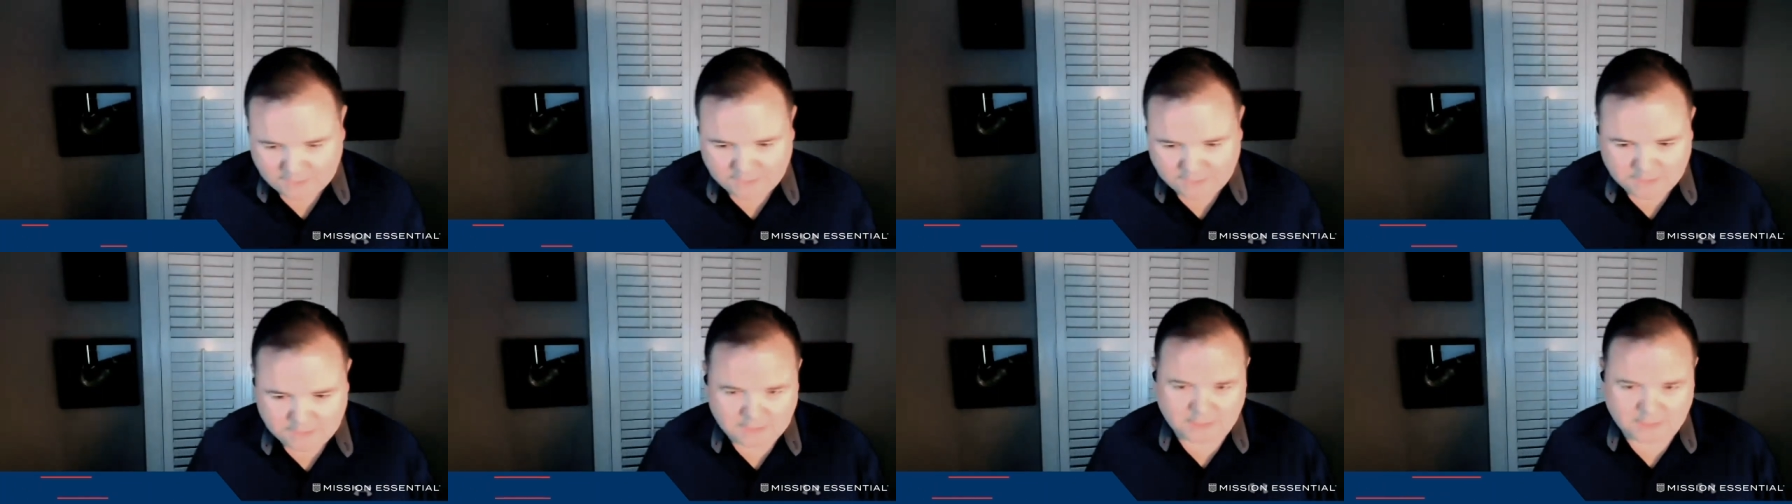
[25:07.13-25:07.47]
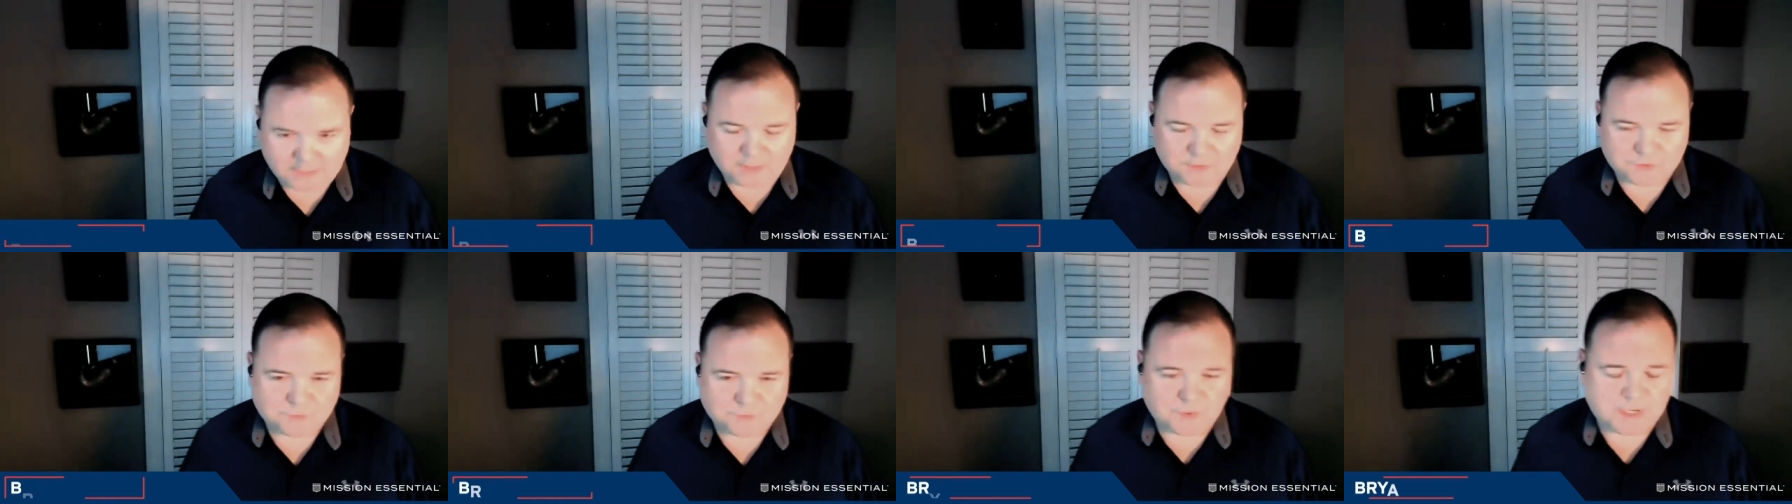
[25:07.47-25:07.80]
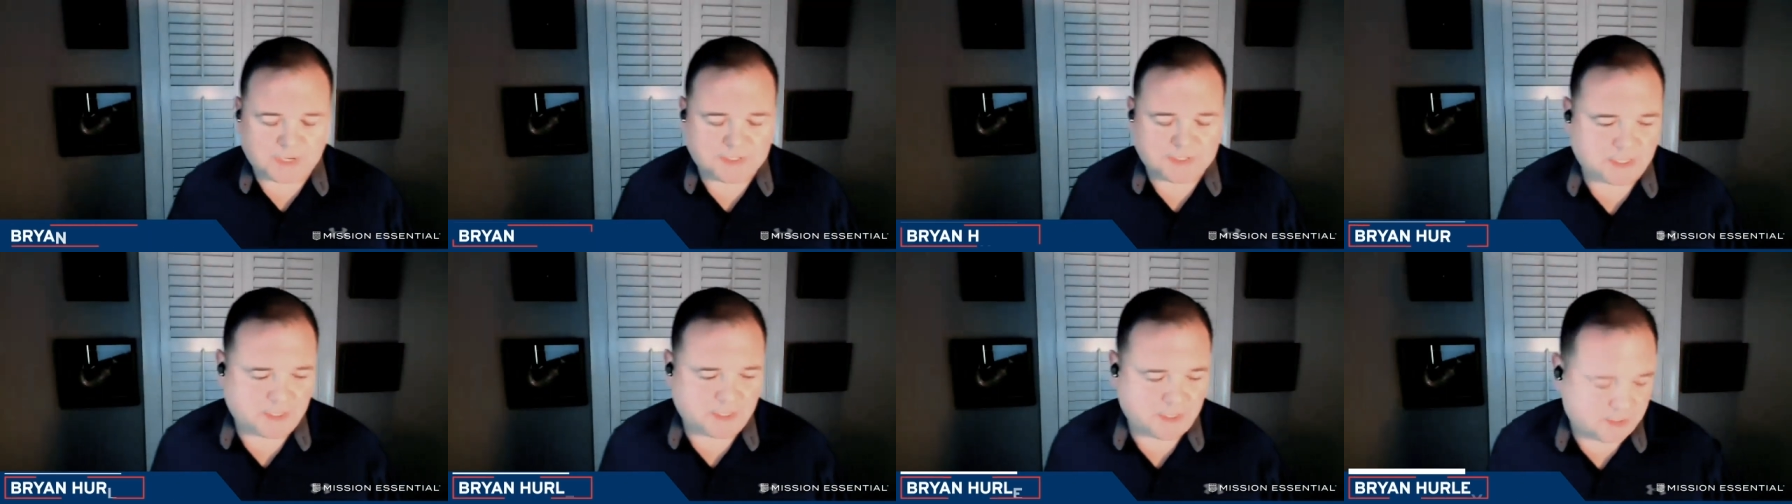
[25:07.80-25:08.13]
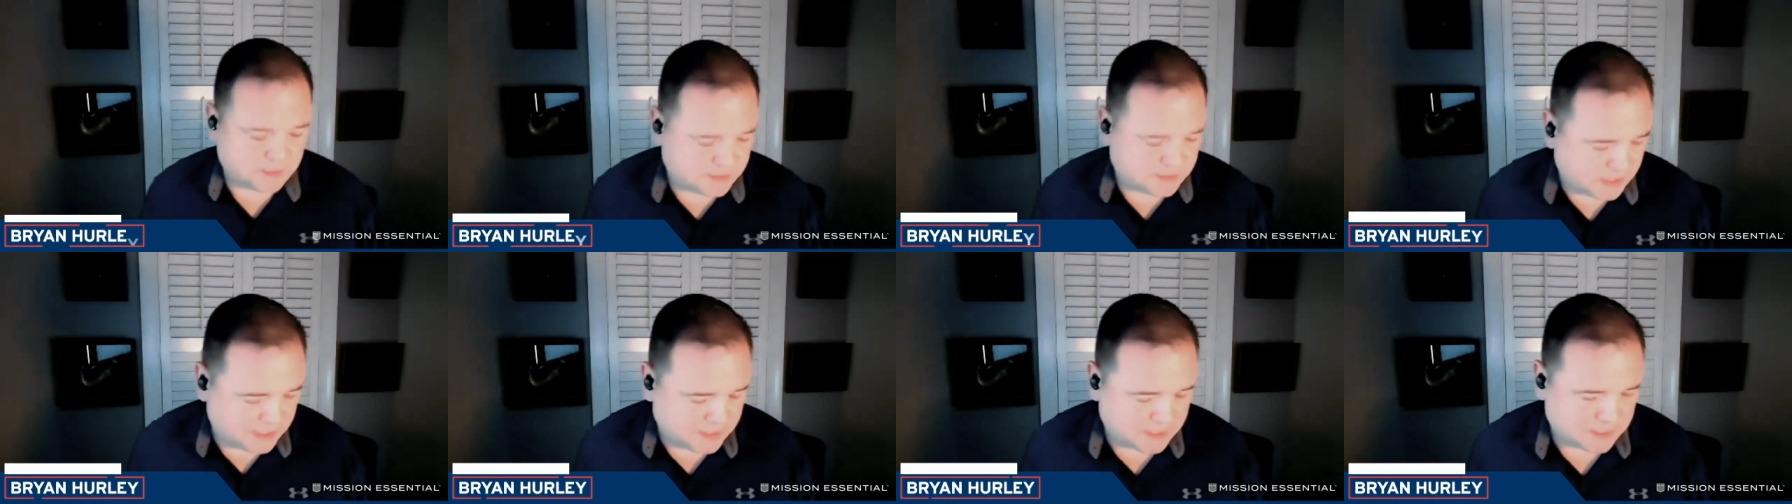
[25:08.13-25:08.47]
and and it's great to hear you
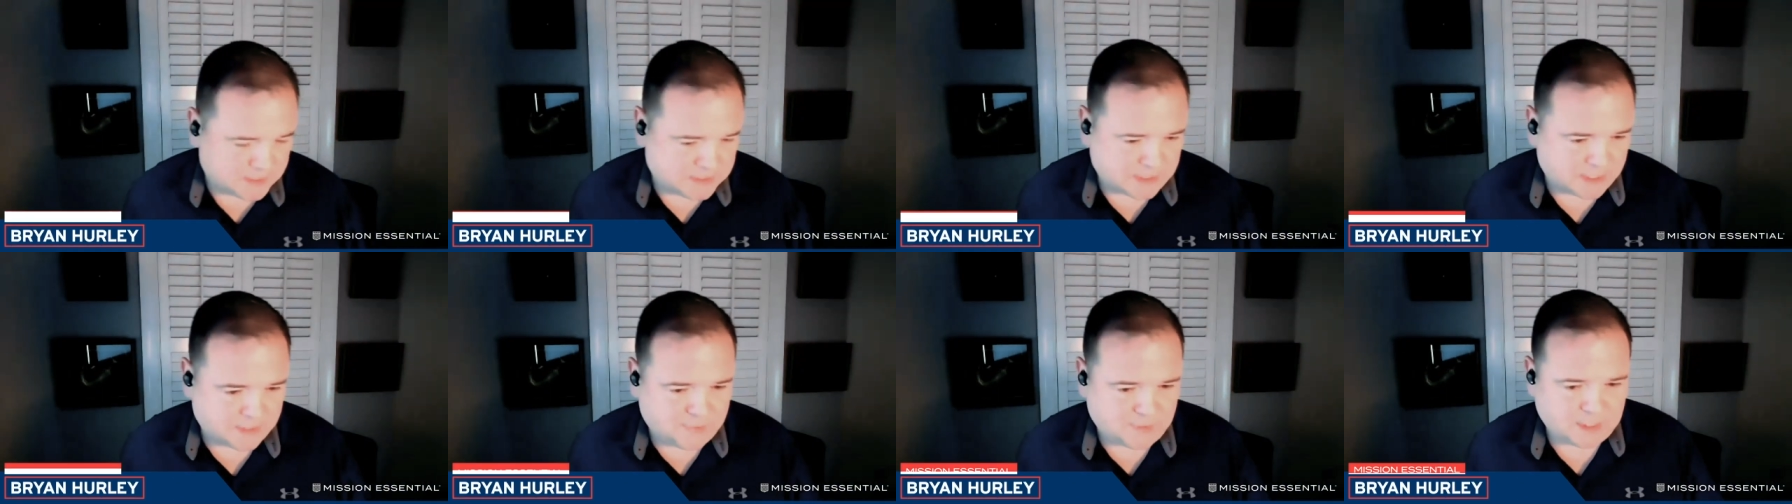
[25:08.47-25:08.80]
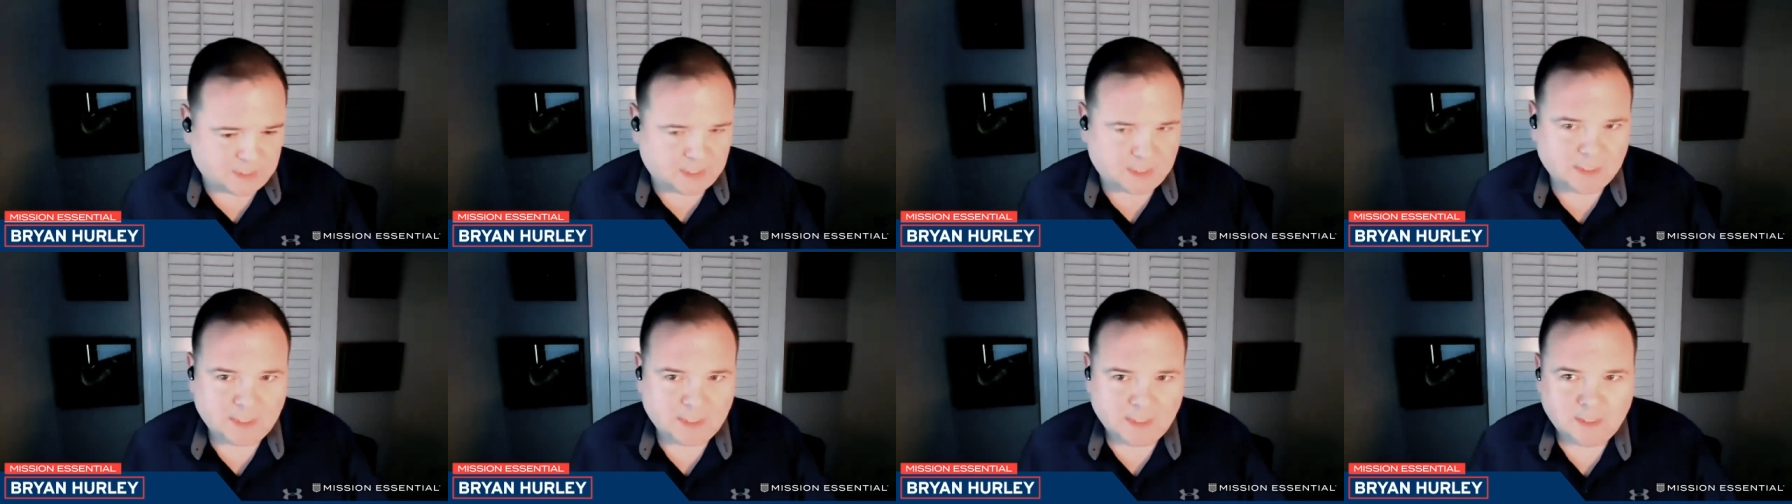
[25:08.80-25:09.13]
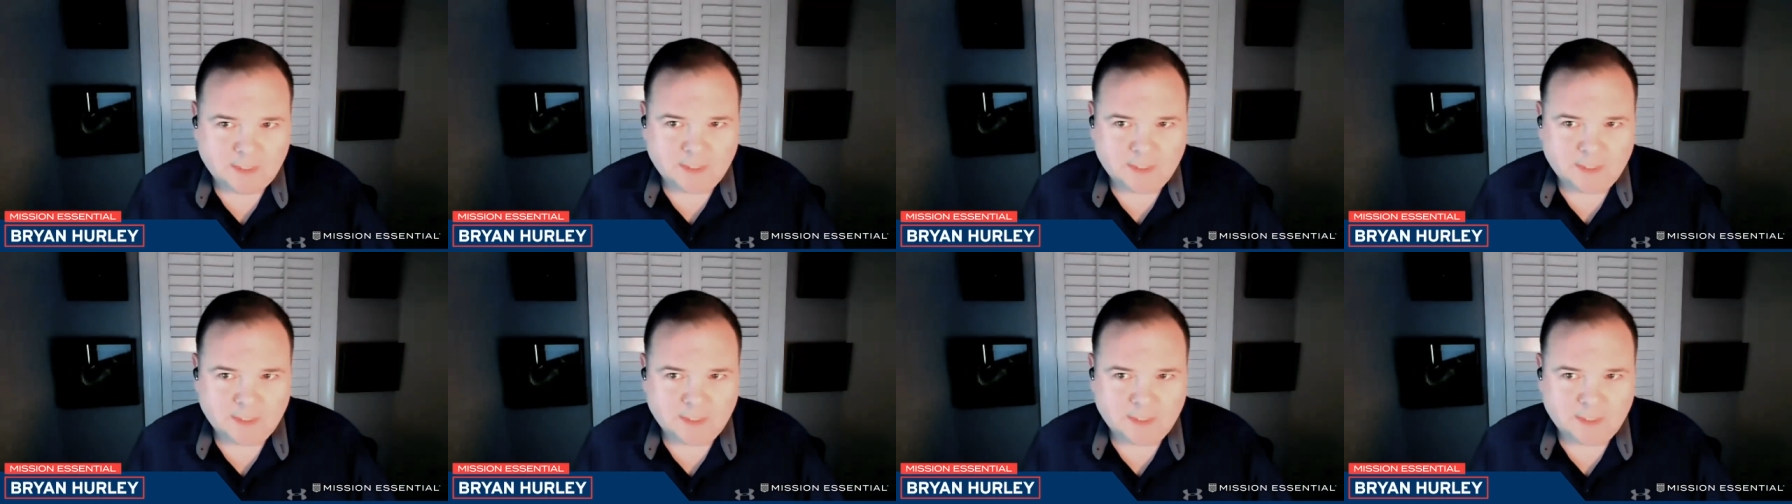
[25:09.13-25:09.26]
say this. And I think